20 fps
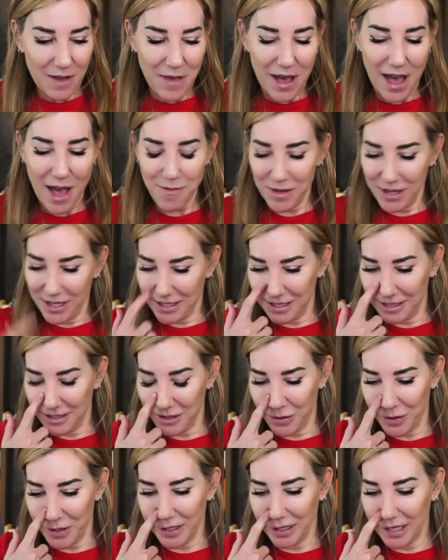happy this is
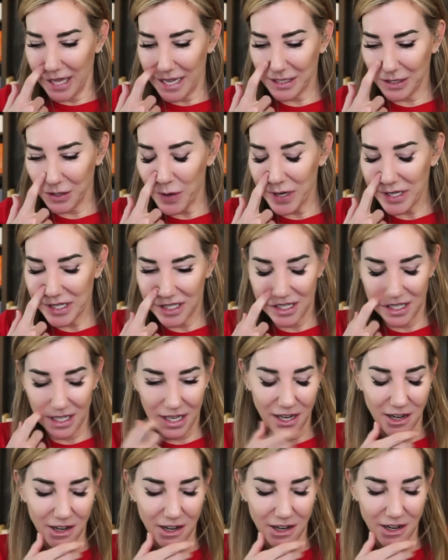sort of the last question
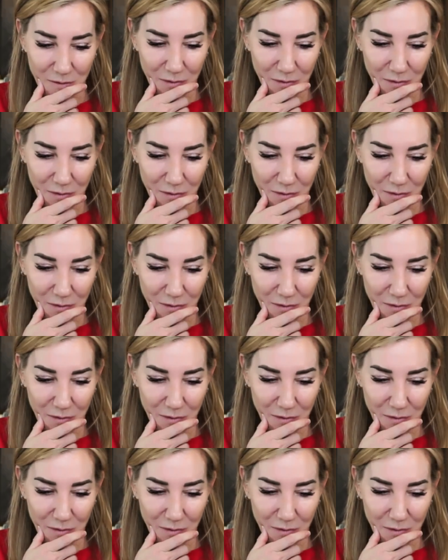here